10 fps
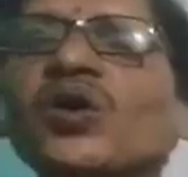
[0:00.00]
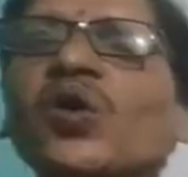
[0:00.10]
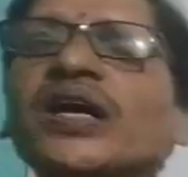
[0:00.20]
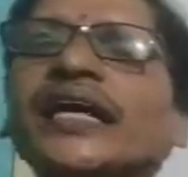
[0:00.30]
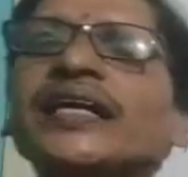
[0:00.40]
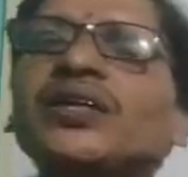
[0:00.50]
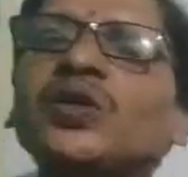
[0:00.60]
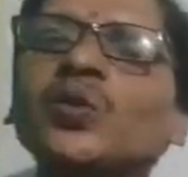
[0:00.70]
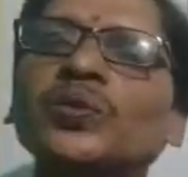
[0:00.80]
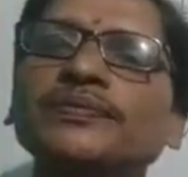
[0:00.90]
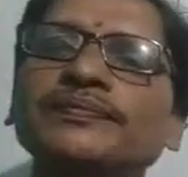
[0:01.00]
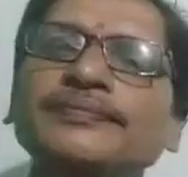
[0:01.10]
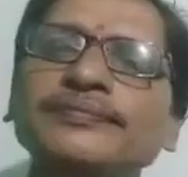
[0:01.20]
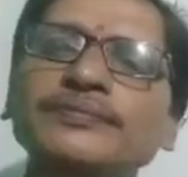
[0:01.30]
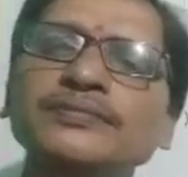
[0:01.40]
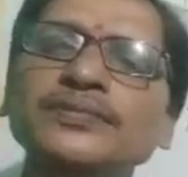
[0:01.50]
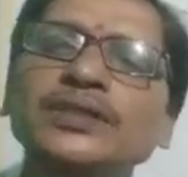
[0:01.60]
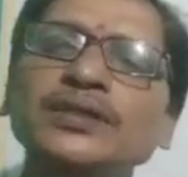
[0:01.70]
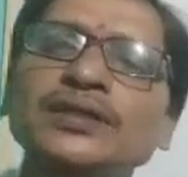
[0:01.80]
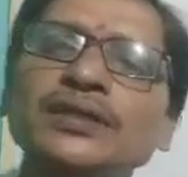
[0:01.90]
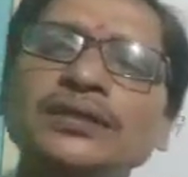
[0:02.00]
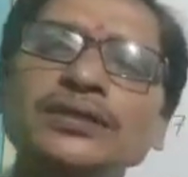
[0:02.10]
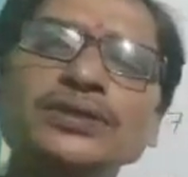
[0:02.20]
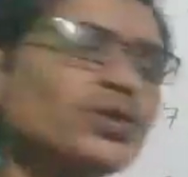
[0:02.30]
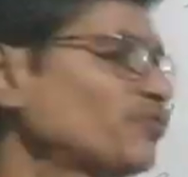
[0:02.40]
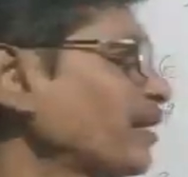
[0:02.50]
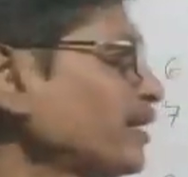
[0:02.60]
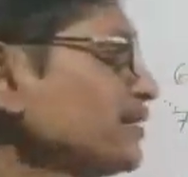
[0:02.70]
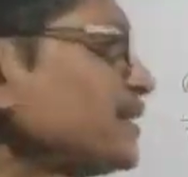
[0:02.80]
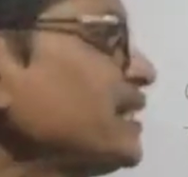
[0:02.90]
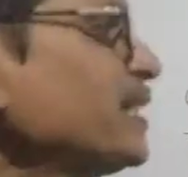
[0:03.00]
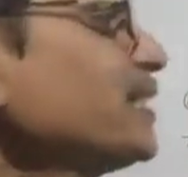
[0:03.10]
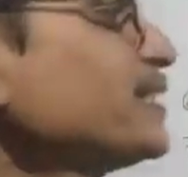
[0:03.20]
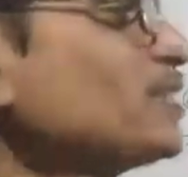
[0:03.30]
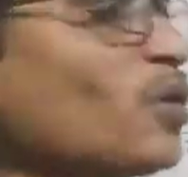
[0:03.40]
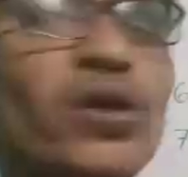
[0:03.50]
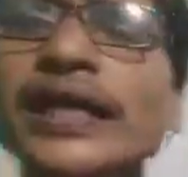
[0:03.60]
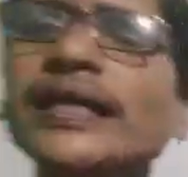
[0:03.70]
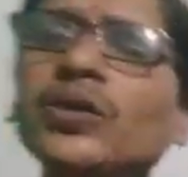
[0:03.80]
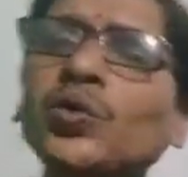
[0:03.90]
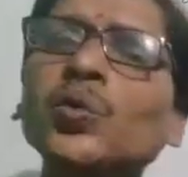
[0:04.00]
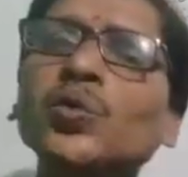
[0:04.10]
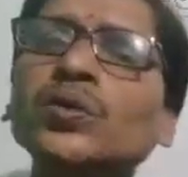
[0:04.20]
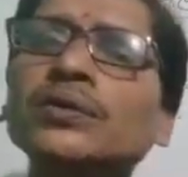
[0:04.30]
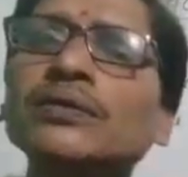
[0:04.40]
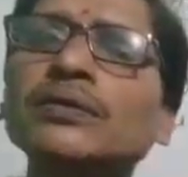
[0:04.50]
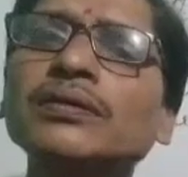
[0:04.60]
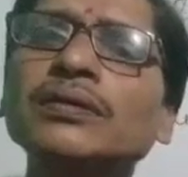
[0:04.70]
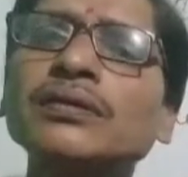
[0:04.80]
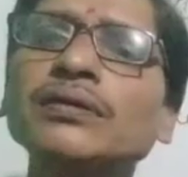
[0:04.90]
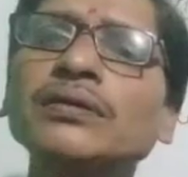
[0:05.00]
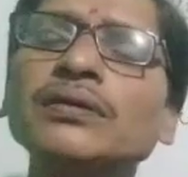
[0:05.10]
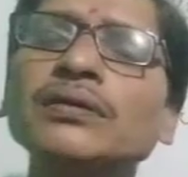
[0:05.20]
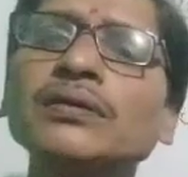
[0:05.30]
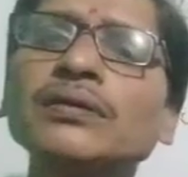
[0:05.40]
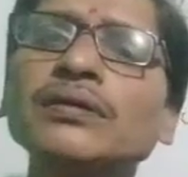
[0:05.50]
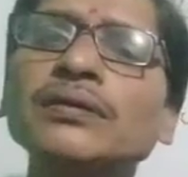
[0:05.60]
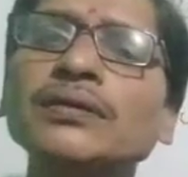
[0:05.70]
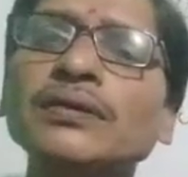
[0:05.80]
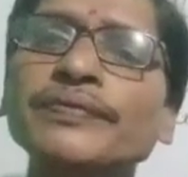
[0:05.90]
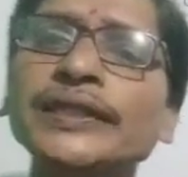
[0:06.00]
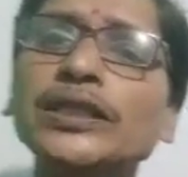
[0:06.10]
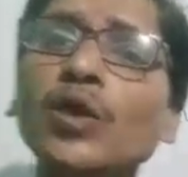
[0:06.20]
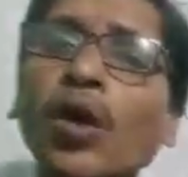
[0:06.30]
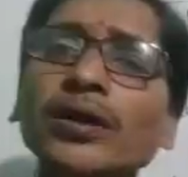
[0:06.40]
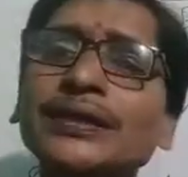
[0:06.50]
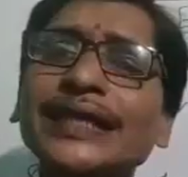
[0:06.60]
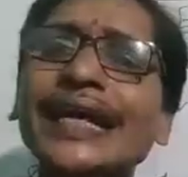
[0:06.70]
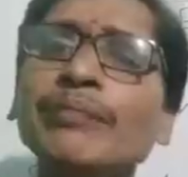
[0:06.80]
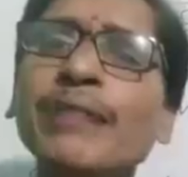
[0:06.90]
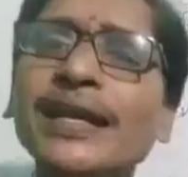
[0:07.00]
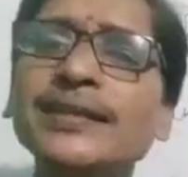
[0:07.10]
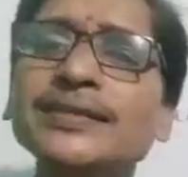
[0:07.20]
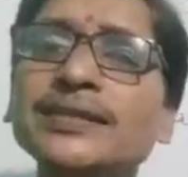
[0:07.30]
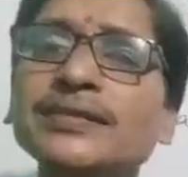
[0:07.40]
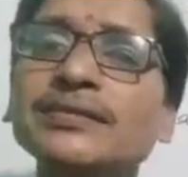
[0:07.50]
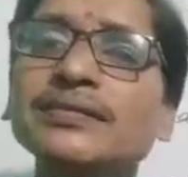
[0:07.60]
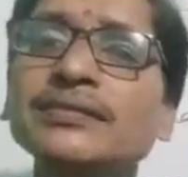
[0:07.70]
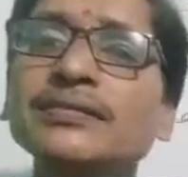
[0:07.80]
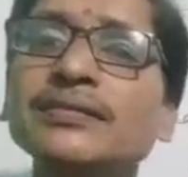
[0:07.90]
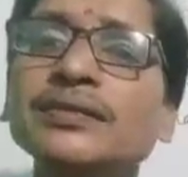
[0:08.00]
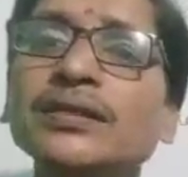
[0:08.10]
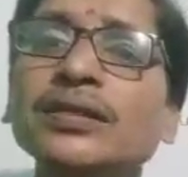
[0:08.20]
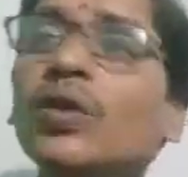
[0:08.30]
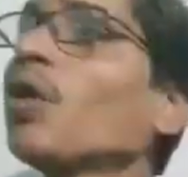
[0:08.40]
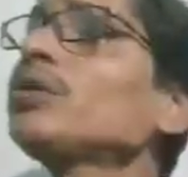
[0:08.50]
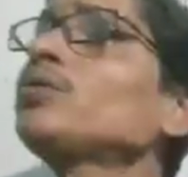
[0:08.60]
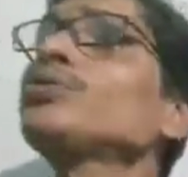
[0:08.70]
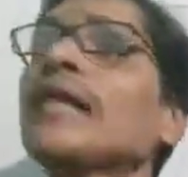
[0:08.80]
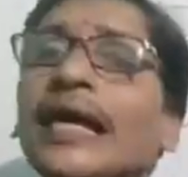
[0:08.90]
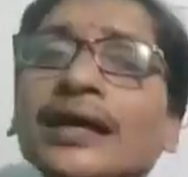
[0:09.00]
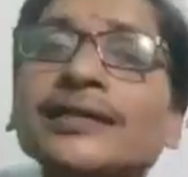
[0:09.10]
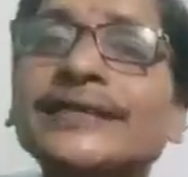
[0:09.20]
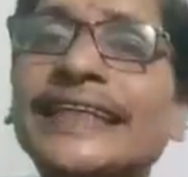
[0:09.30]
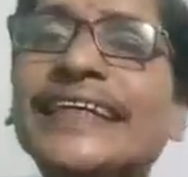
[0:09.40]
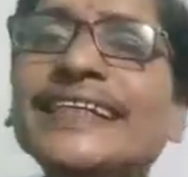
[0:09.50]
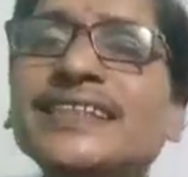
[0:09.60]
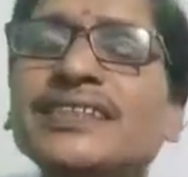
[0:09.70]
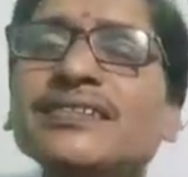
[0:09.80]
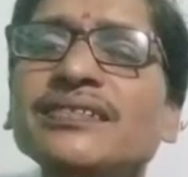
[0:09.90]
talking to. So when she is talking to, with not the animals, not to the things